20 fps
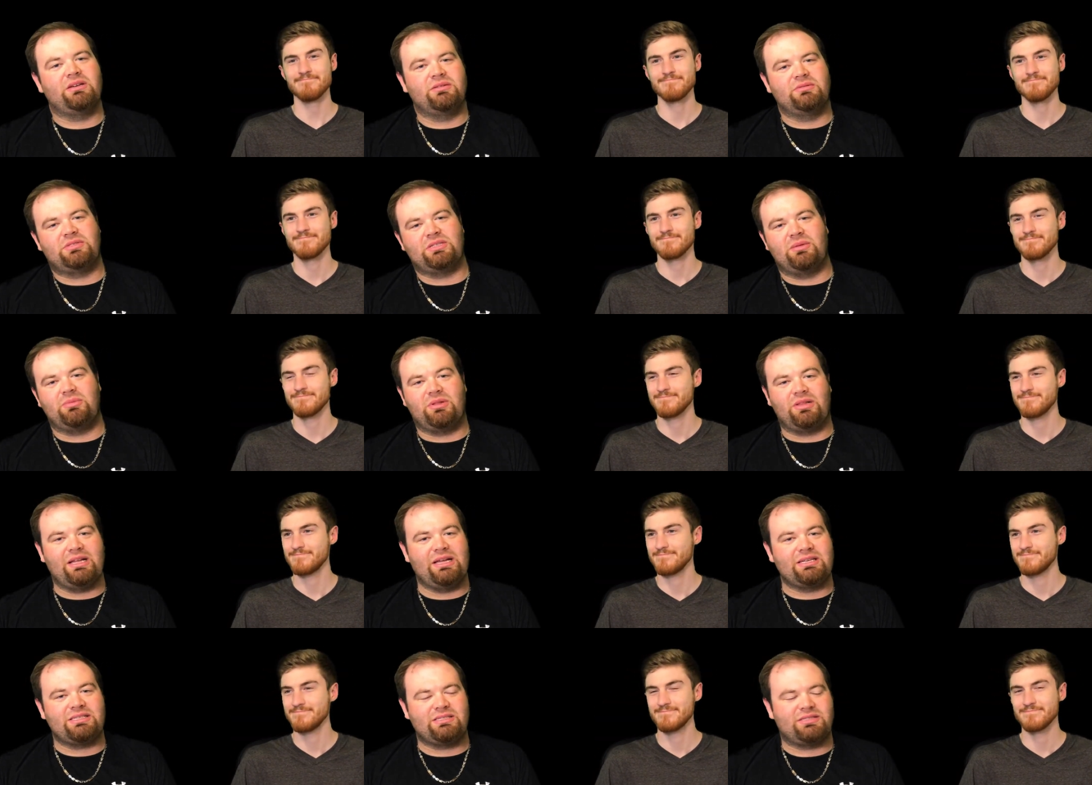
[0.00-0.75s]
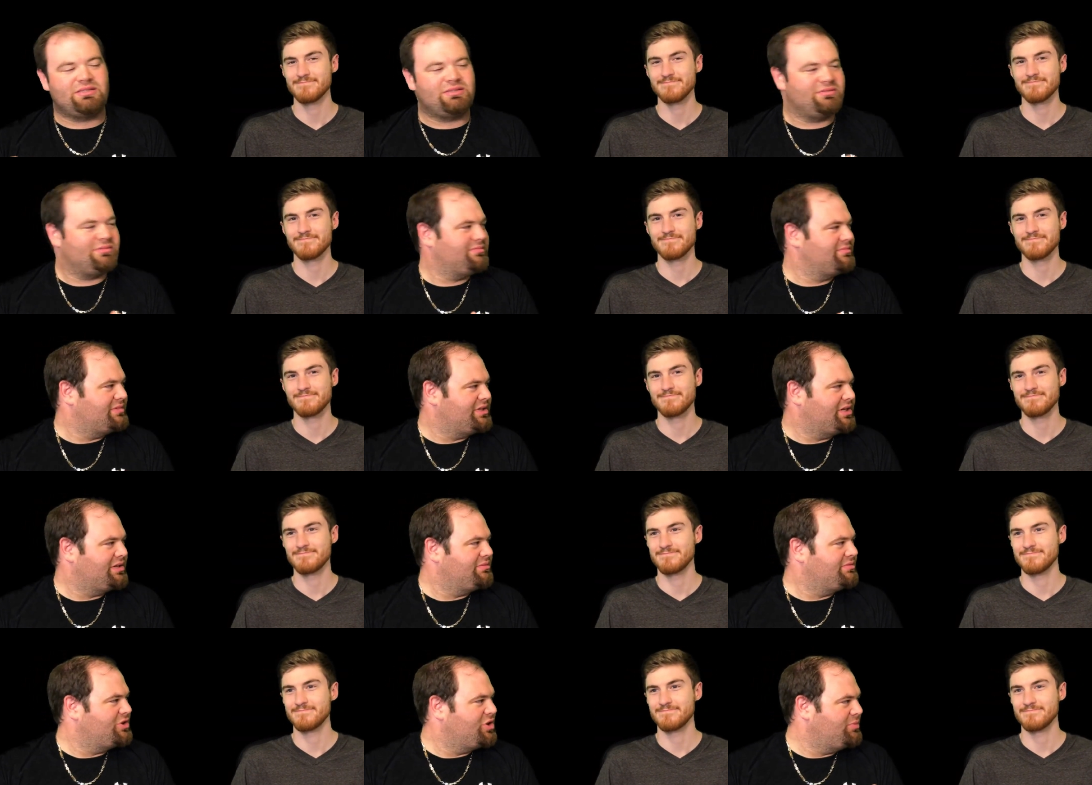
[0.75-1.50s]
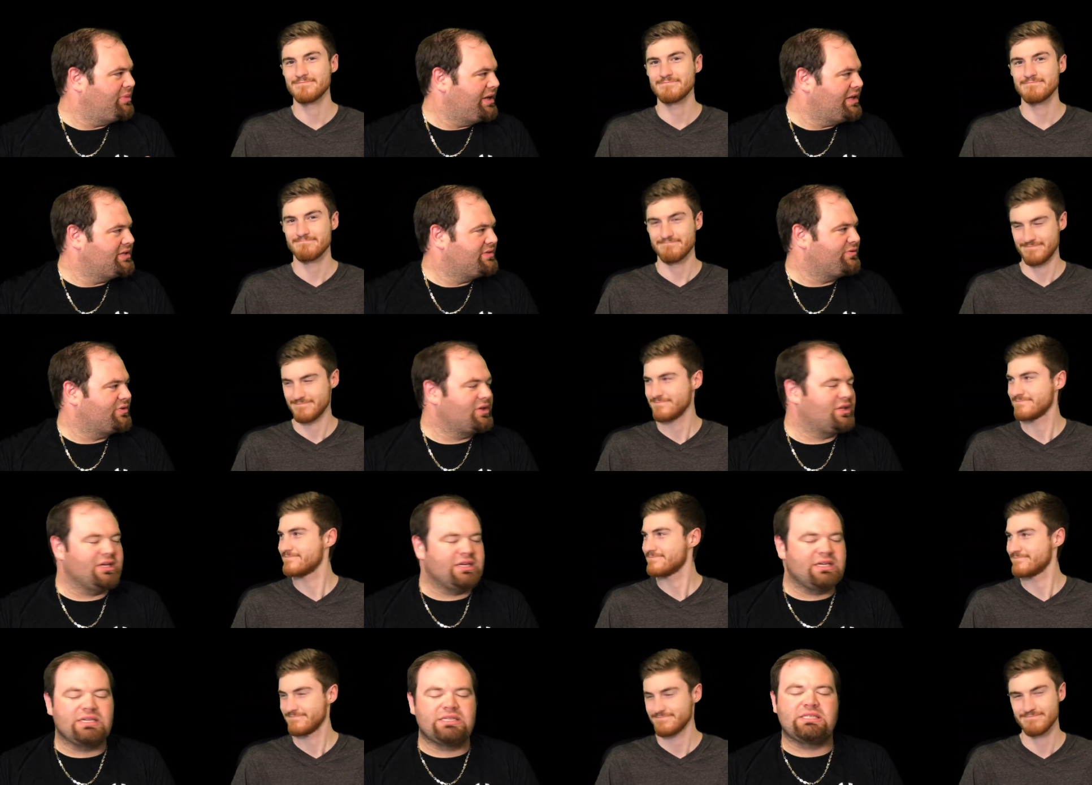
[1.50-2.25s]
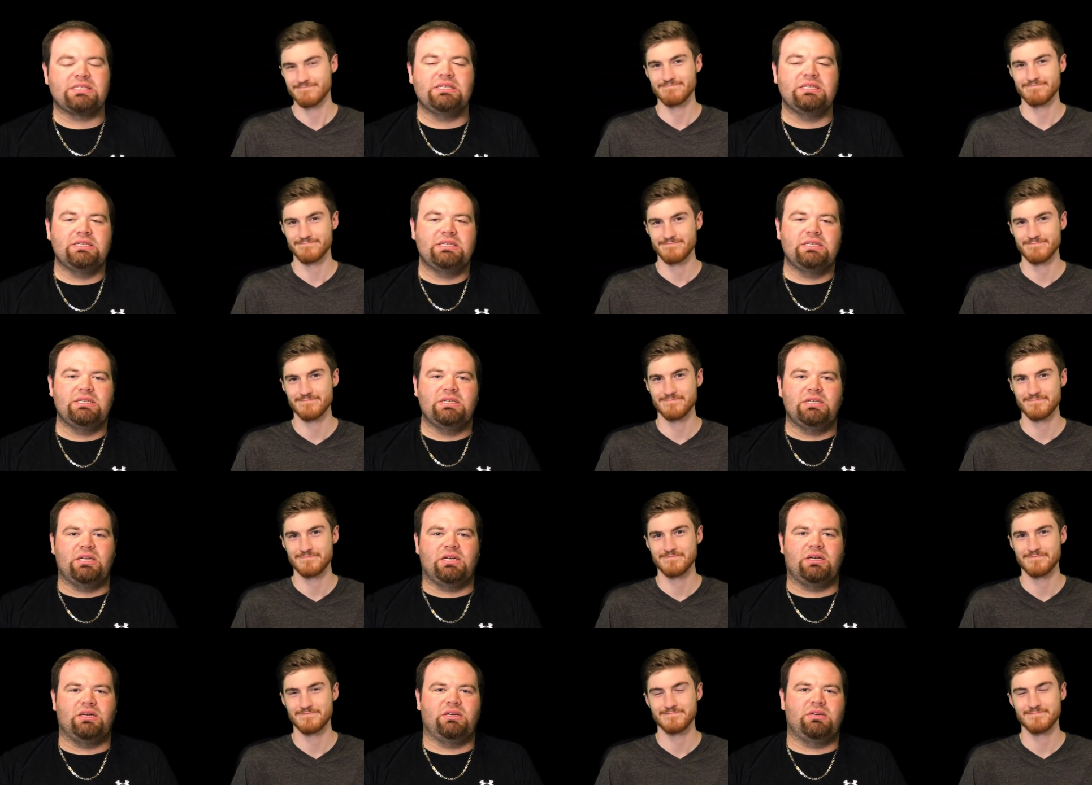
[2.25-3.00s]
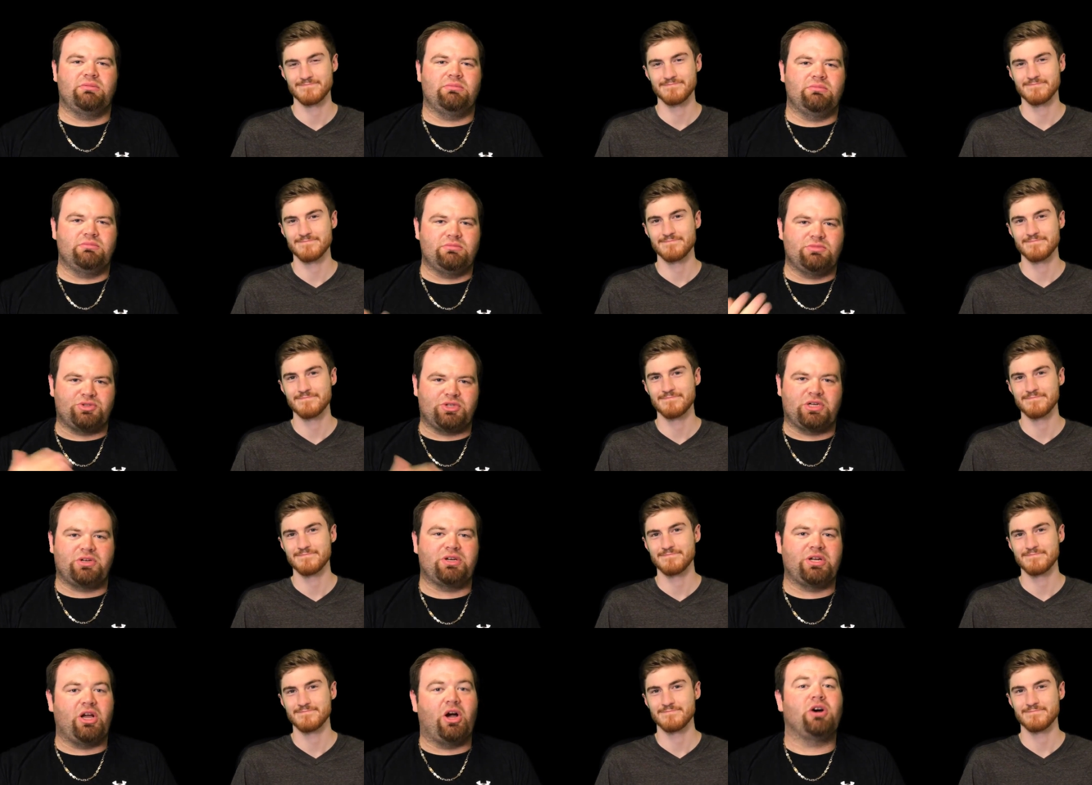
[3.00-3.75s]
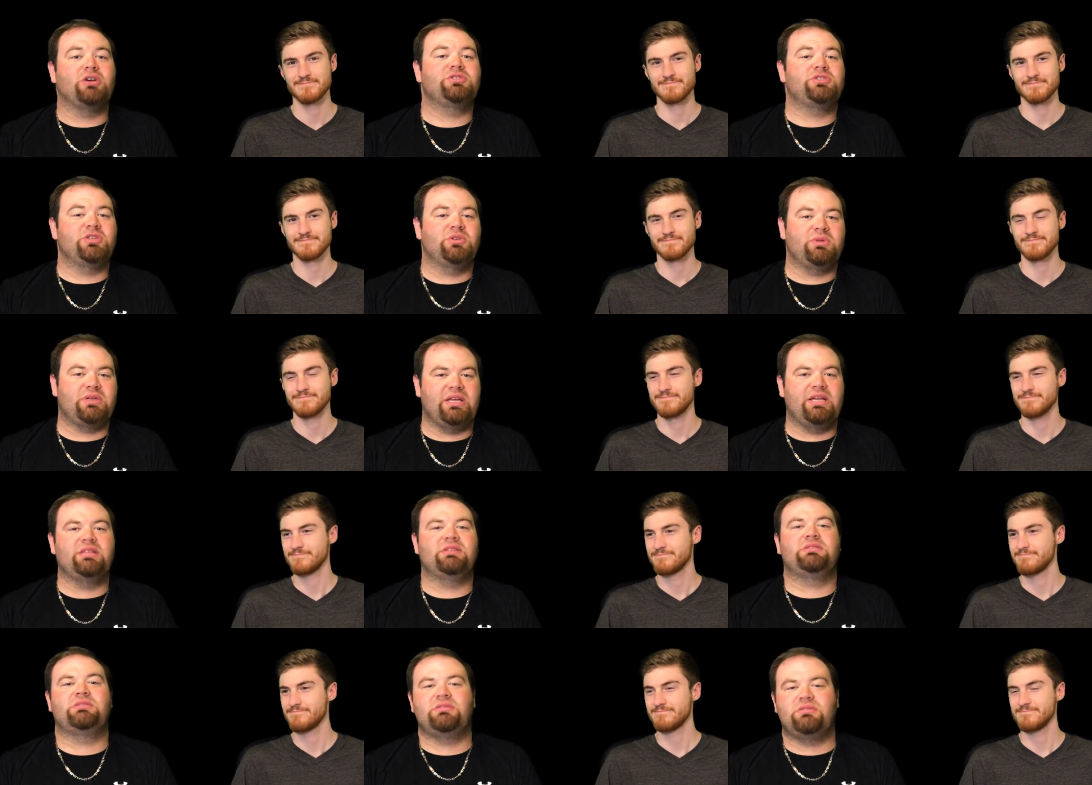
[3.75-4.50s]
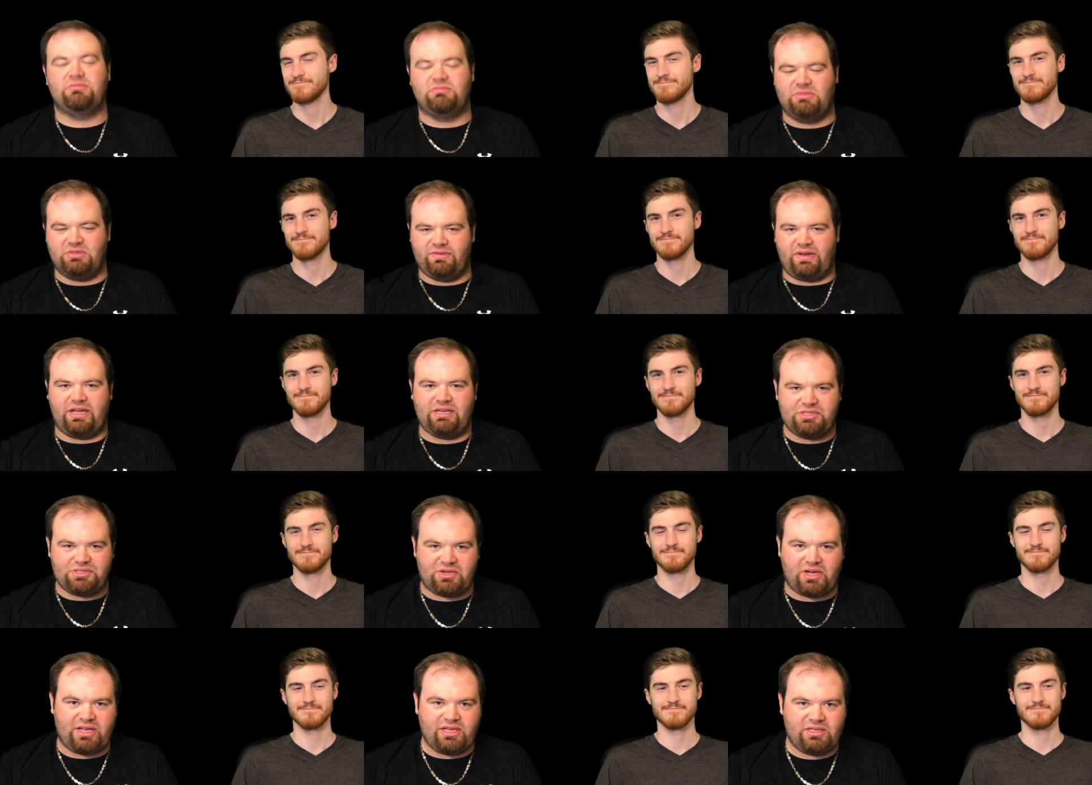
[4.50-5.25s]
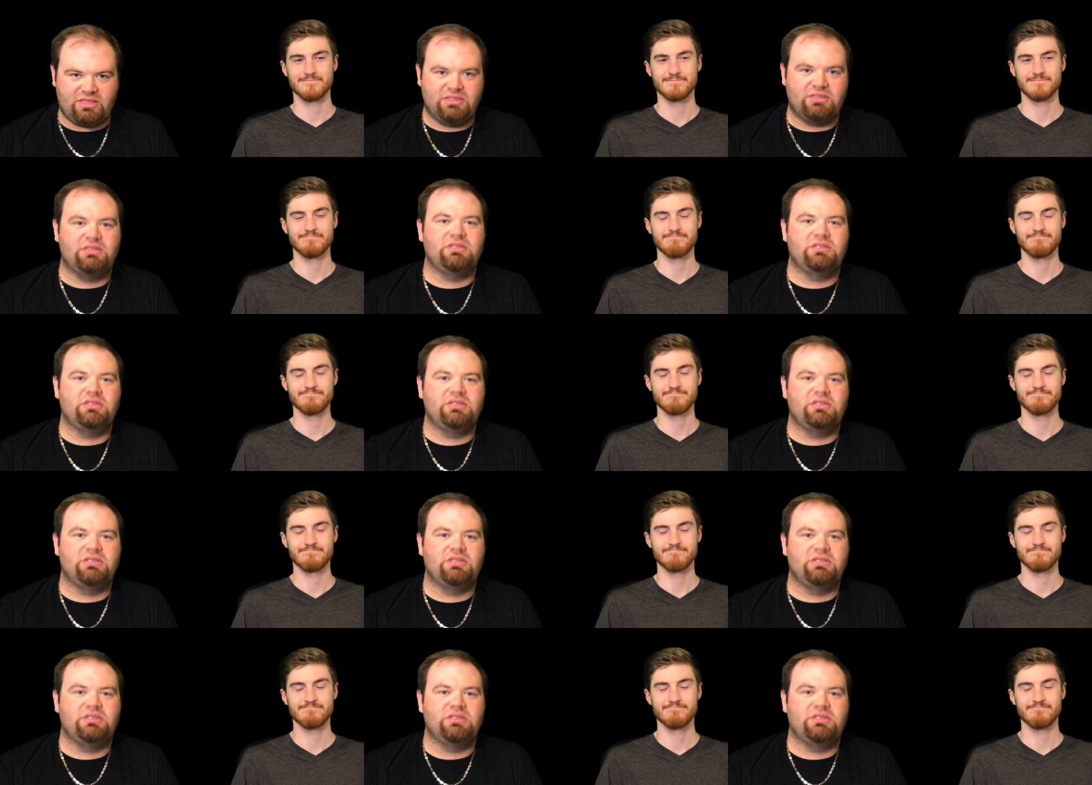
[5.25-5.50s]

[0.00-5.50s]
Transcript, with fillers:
Speaker 1: uh, subclass you know domains for clerics, uh, Trickery also gets Divine Strike.